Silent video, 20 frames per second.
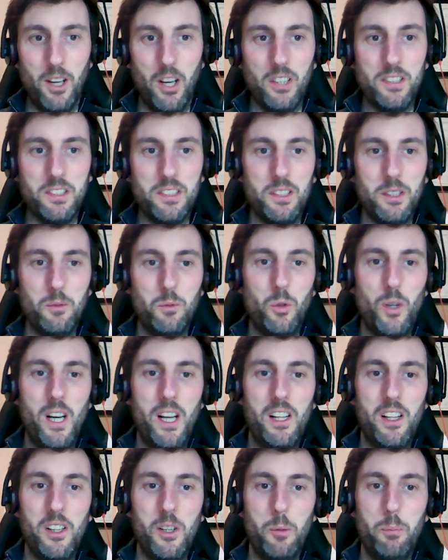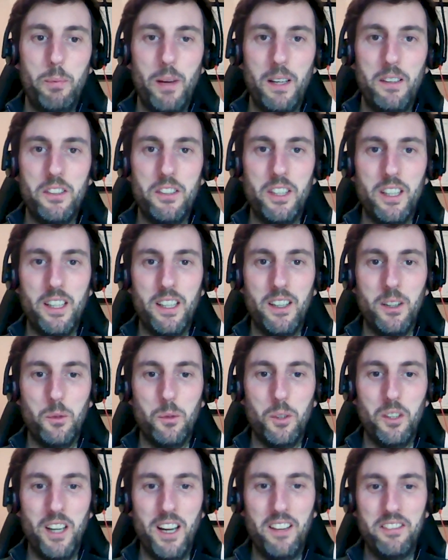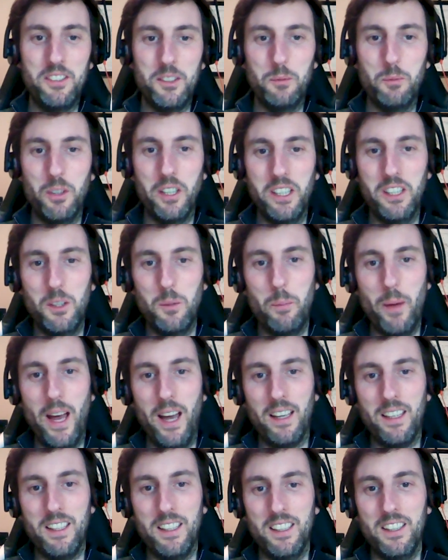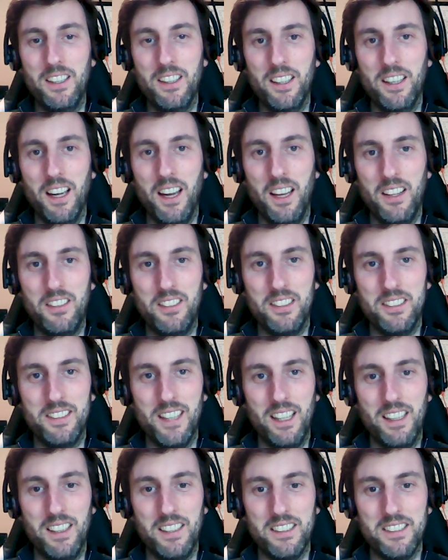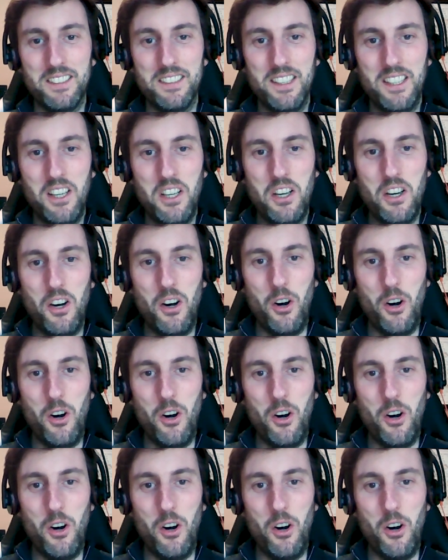Awesome. Well, Upendra, we'll have to bring you back here to tell us